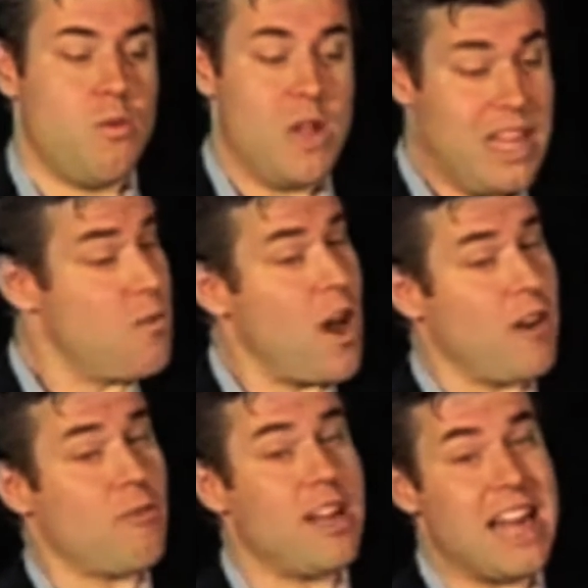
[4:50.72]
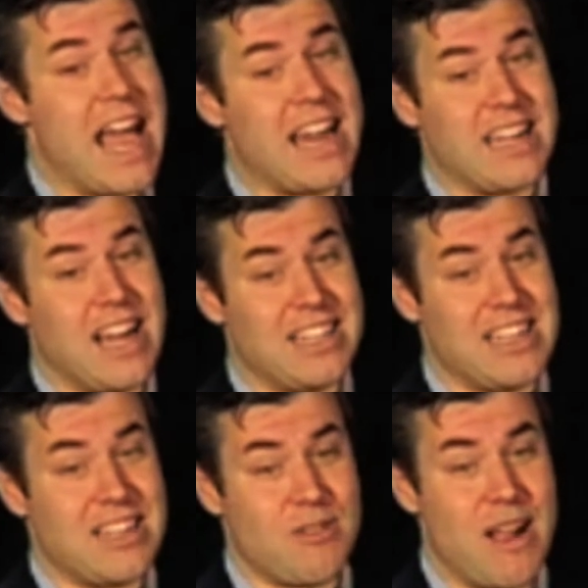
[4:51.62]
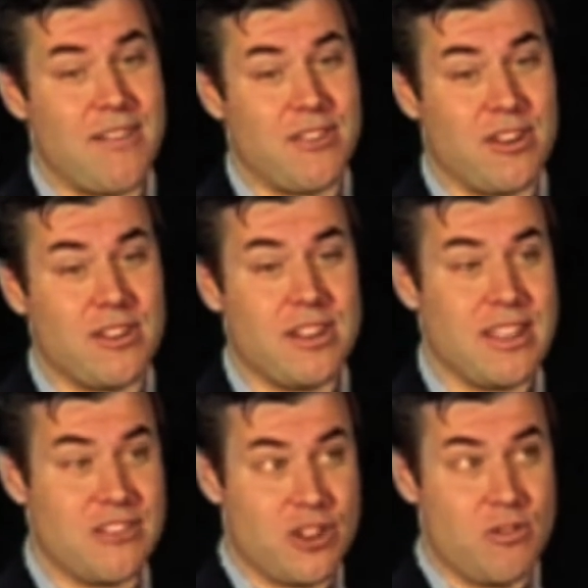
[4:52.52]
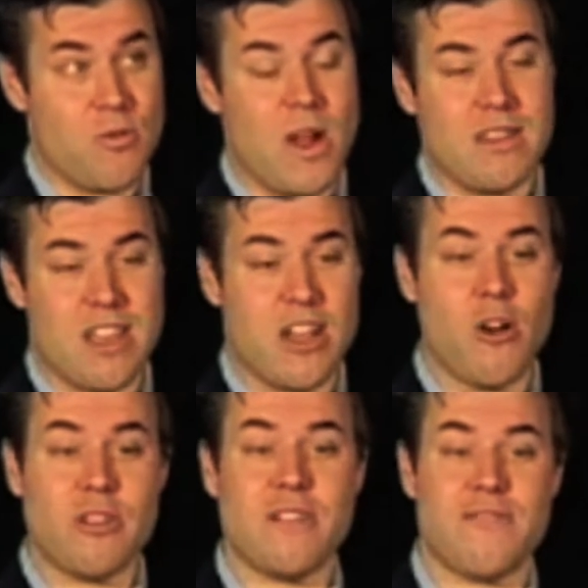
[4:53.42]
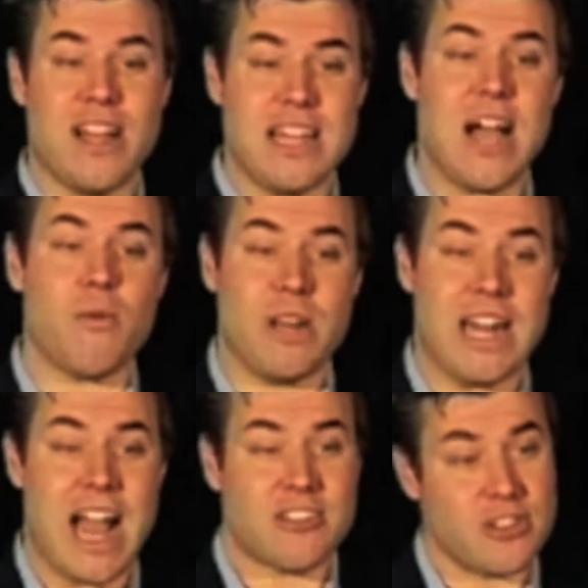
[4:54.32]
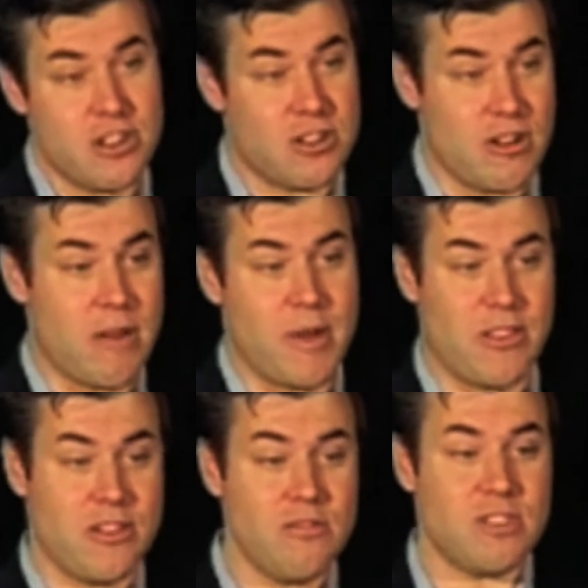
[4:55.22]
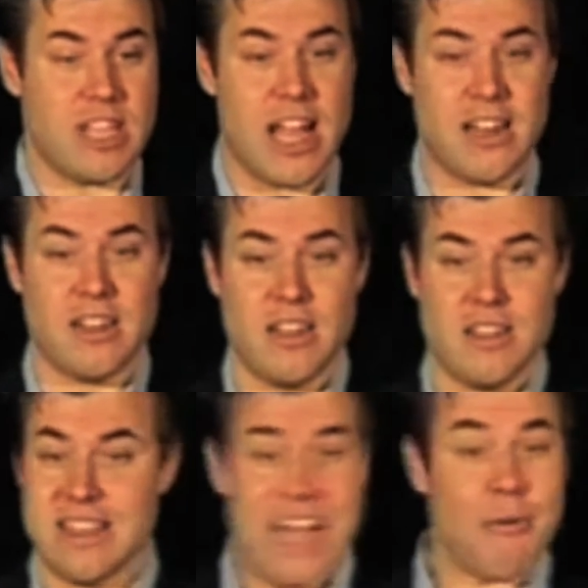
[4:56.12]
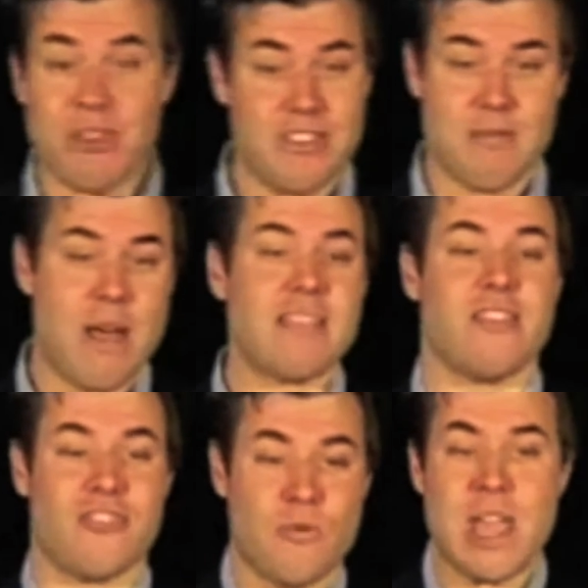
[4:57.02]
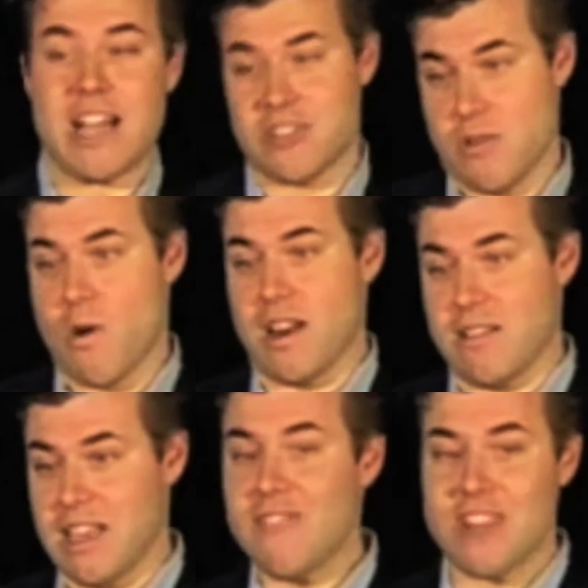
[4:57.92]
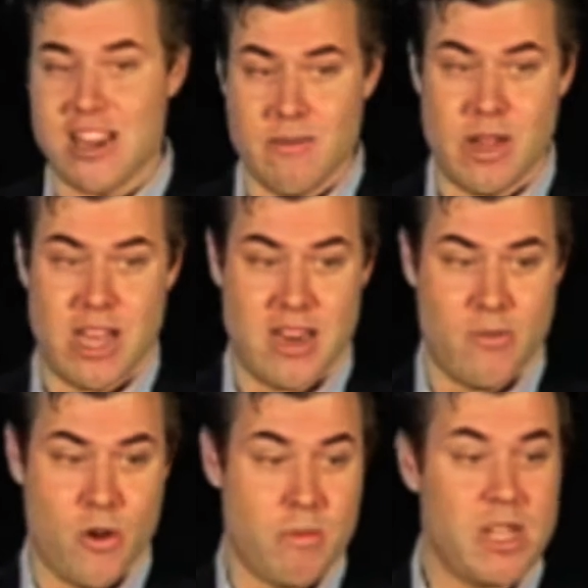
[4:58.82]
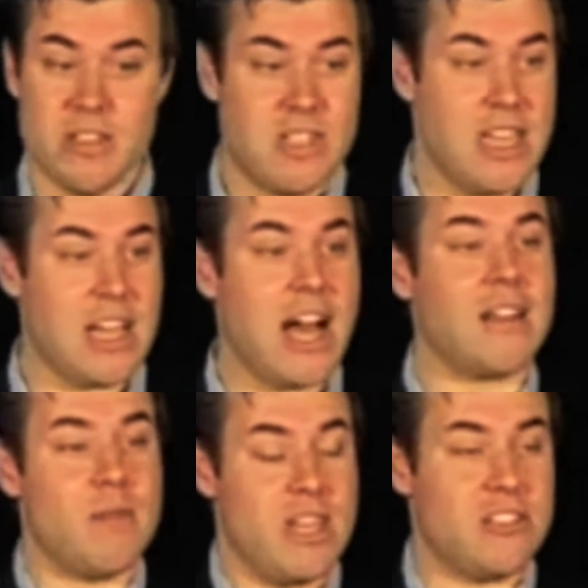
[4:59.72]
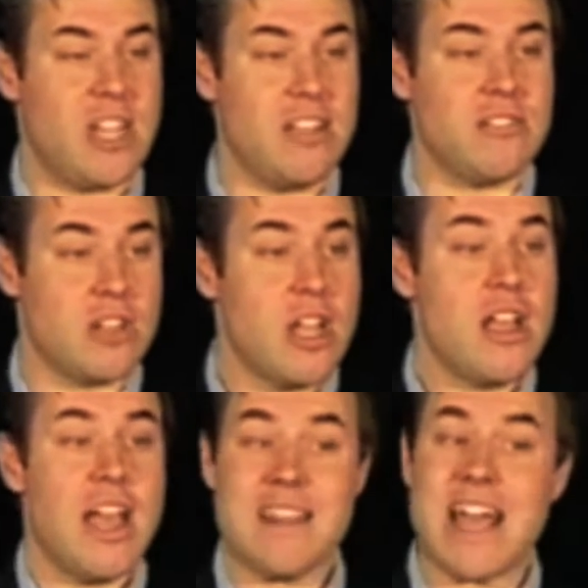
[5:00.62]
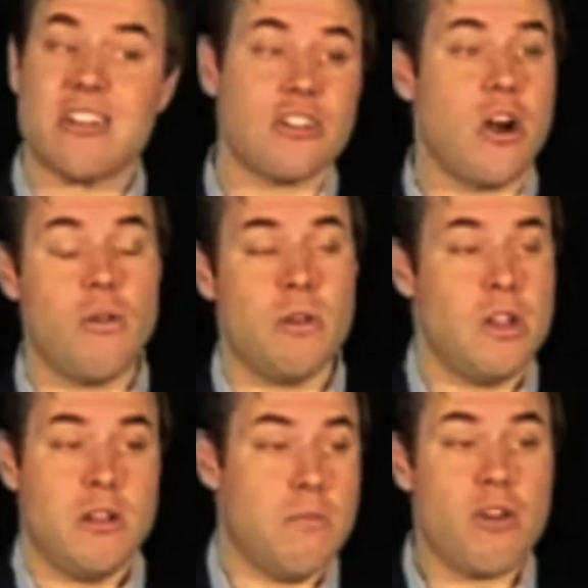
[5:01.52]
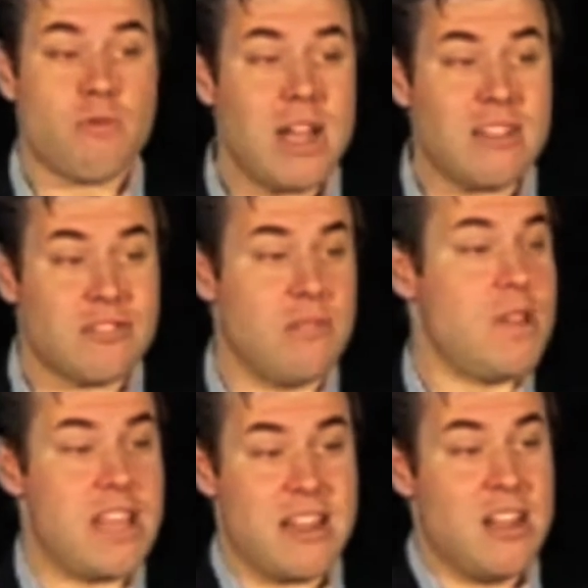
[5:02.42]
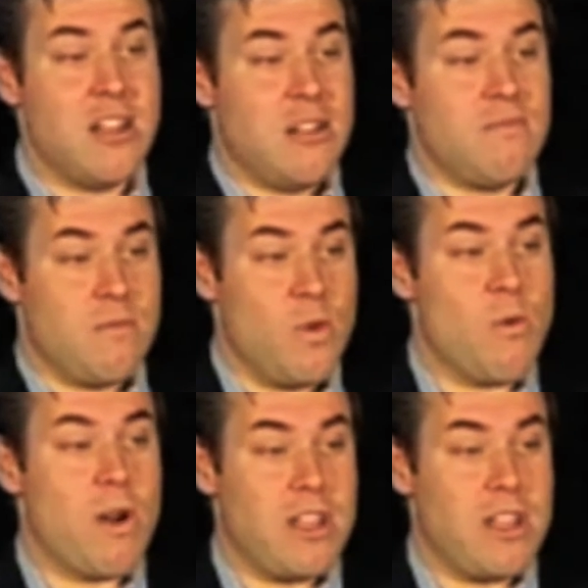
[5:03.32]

we didn't want to run an ad in Condé Nast Traveler that showed one thing, only to find out when it actually showed up on the newsstand that that wasn't the message that we actually wanted to give to anybody anymore, because the economy had changed. And that could go both ways. It could be that we